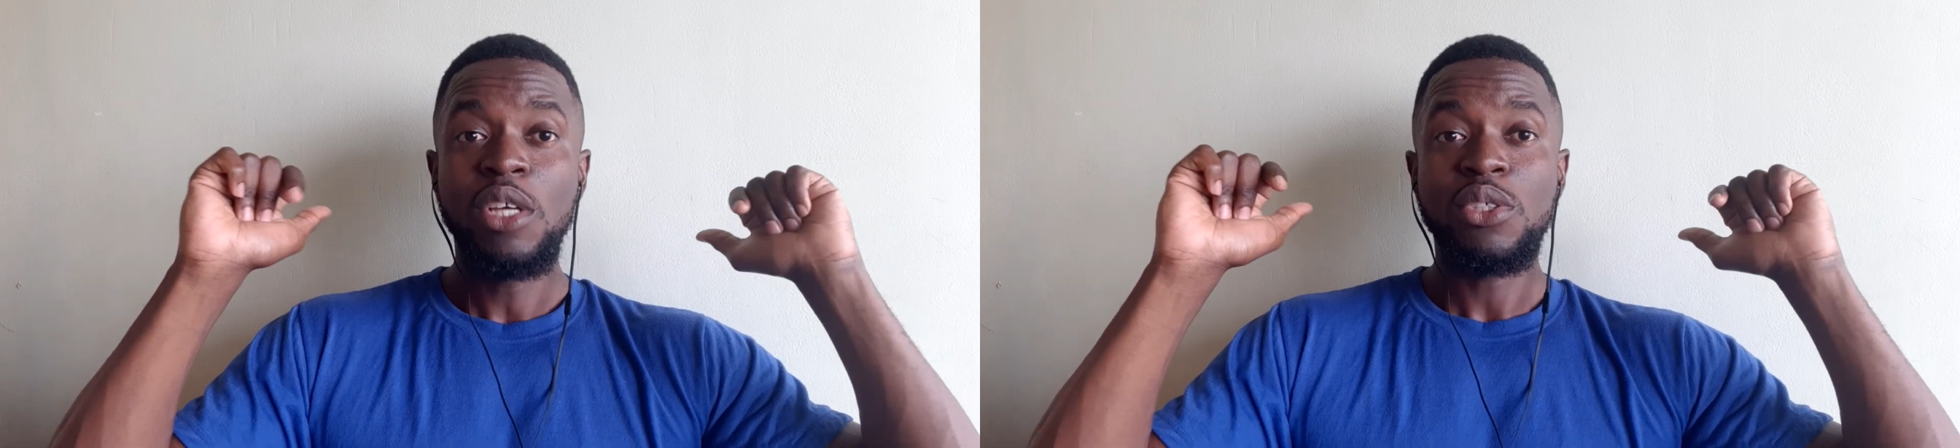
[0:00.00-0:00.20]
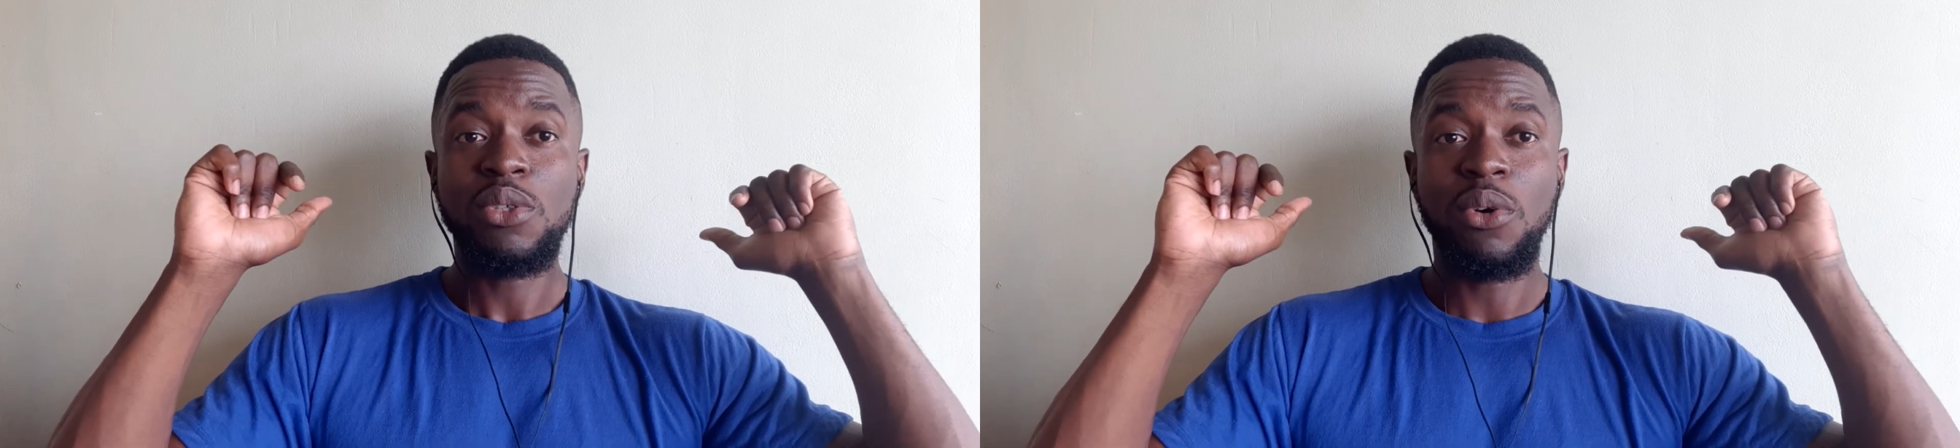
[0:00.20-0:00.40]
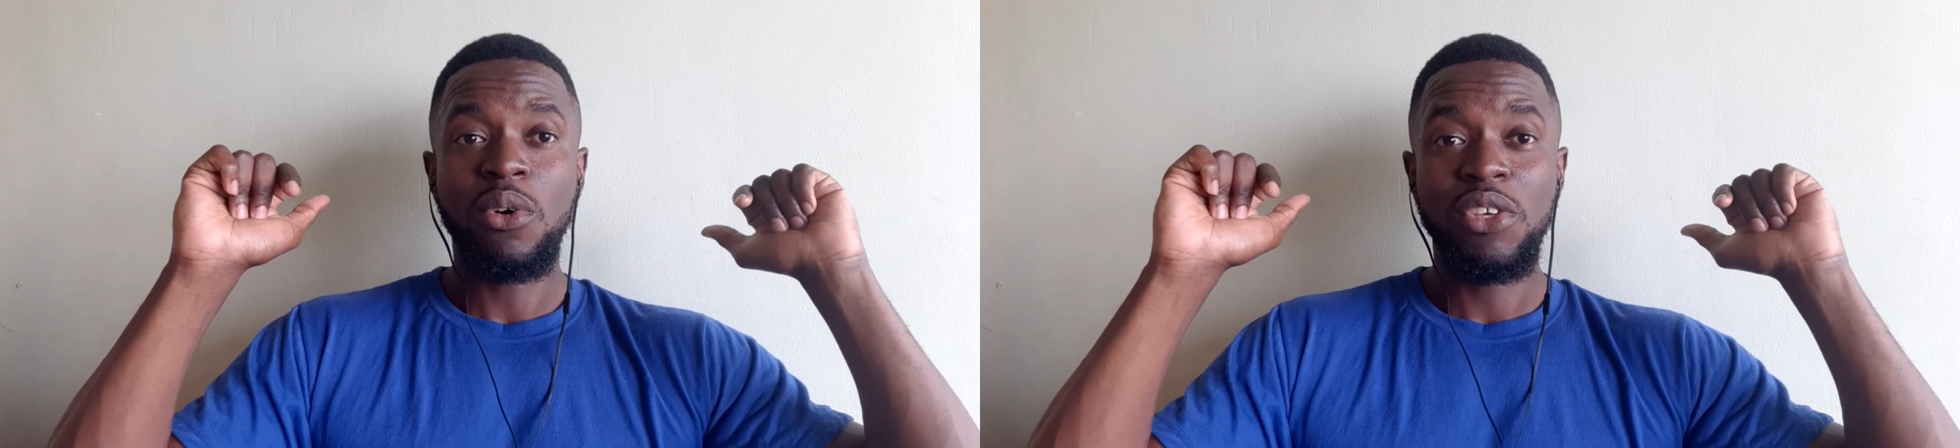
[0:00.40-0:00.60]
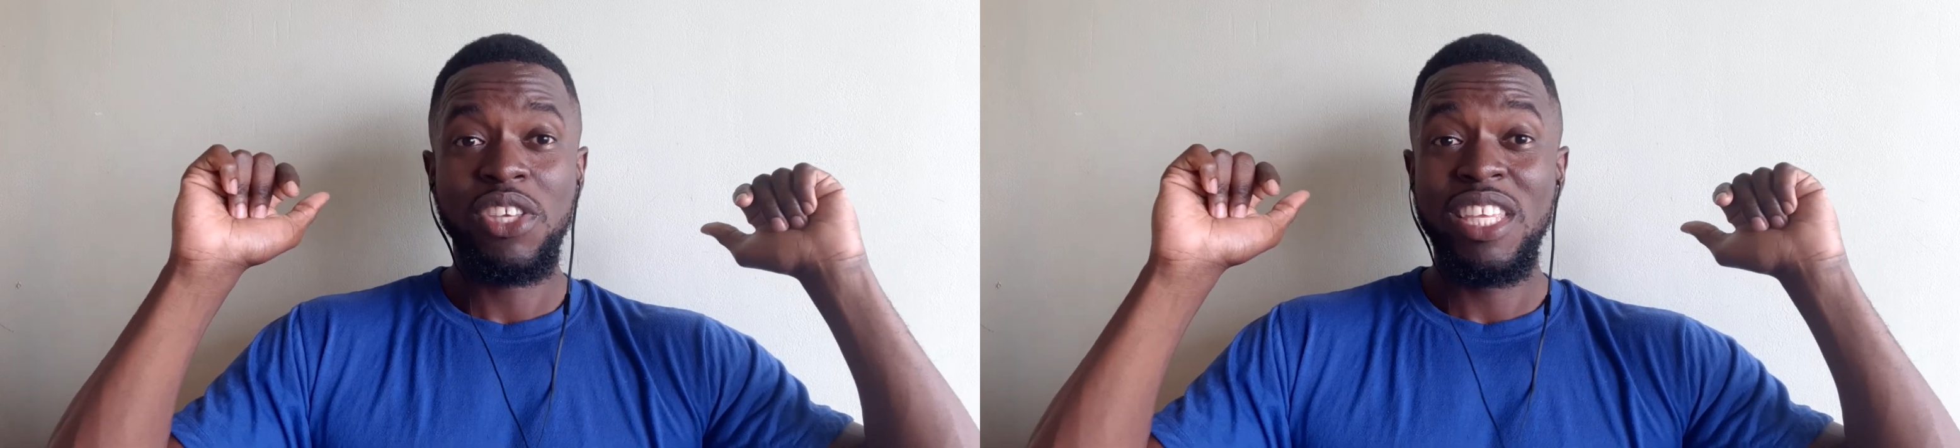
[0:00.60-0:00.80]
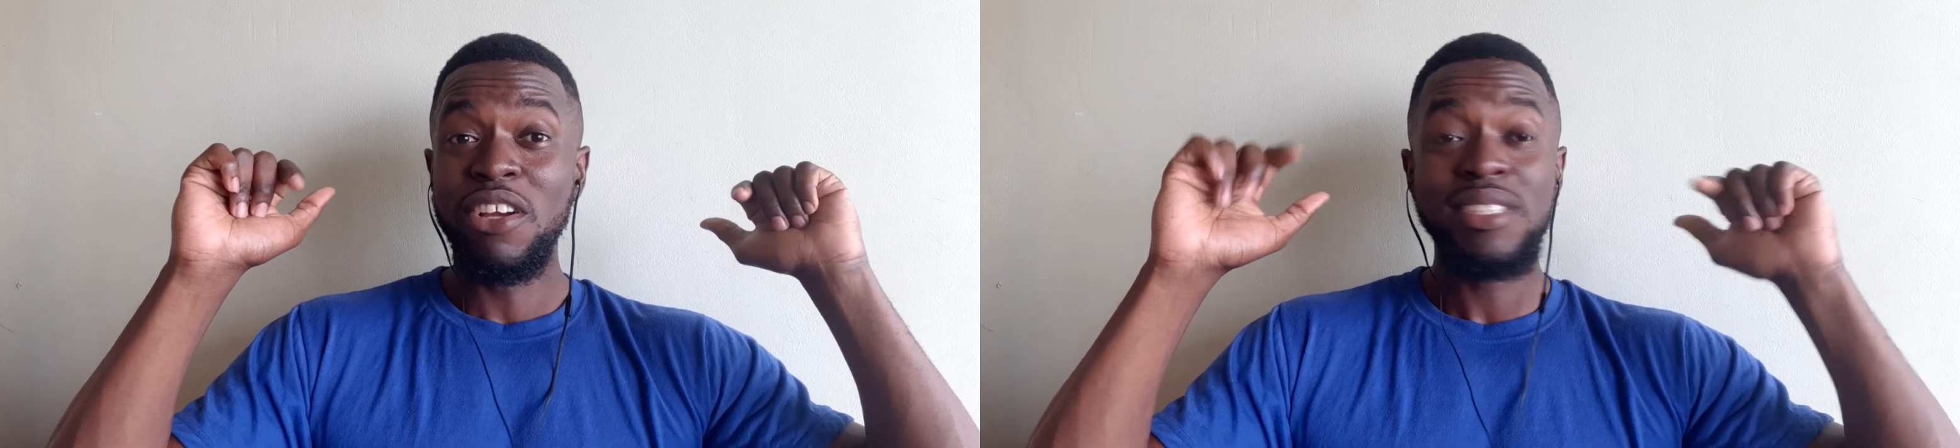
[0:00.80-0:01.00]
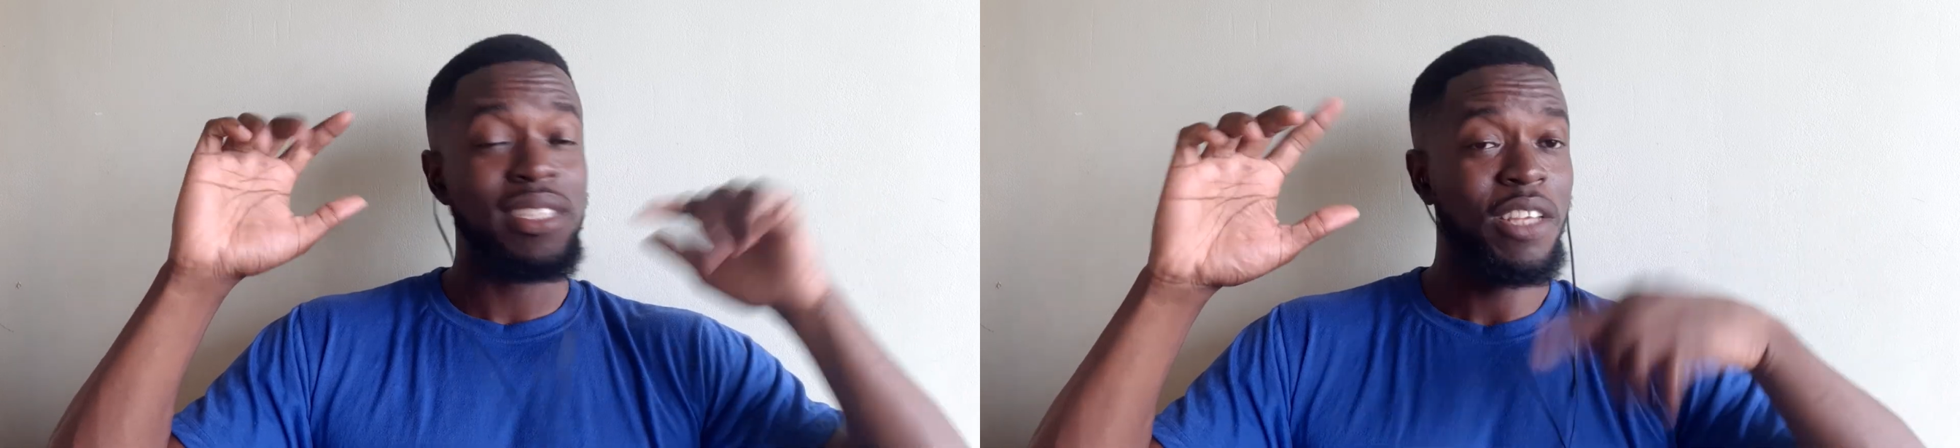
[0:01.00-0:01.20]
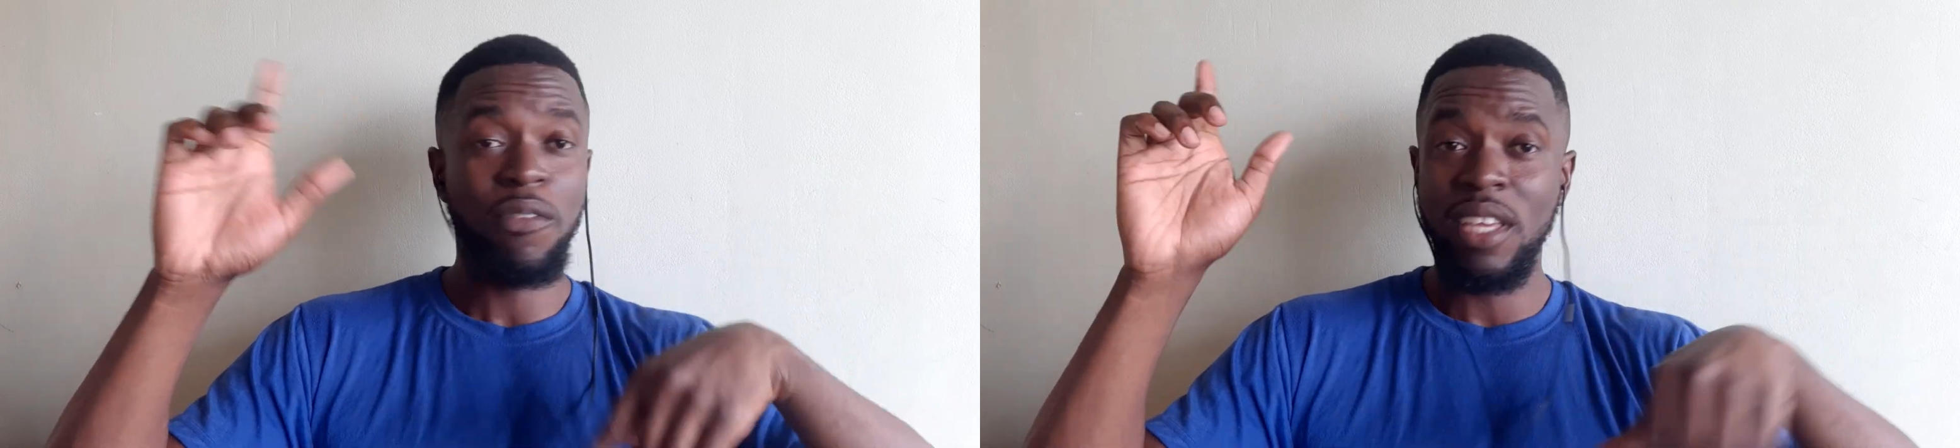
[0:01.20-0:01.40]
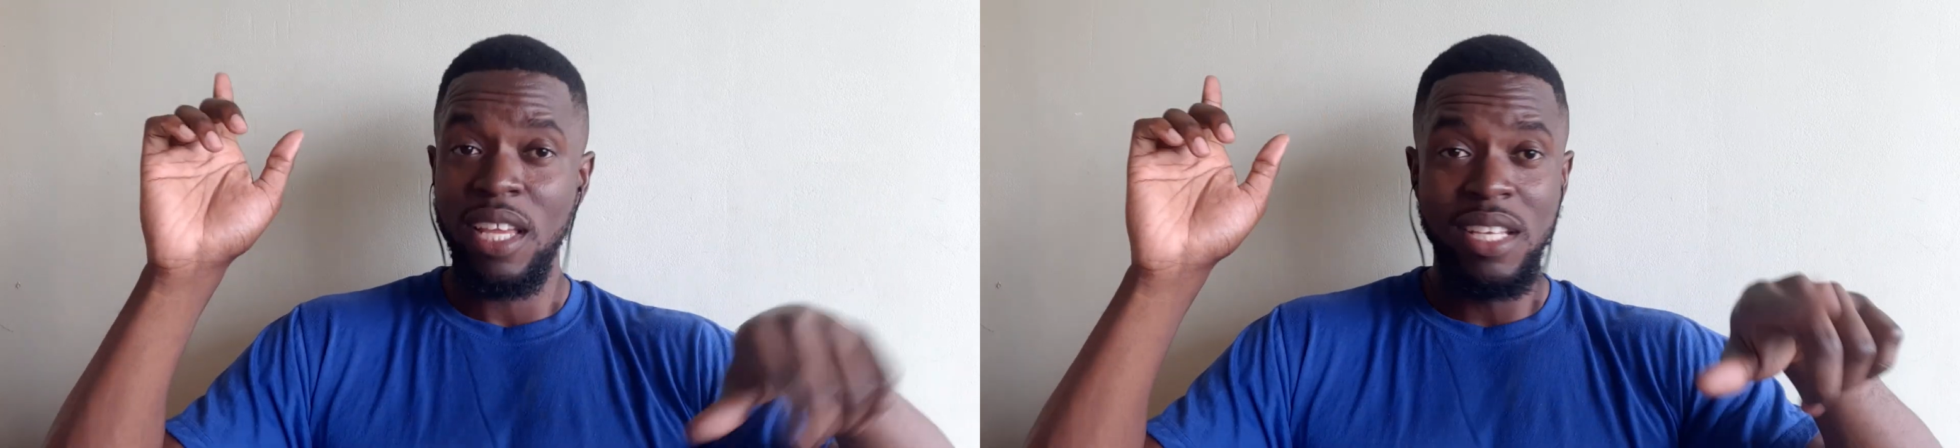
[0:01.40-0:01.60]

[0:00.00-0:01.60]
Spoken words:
So your certificate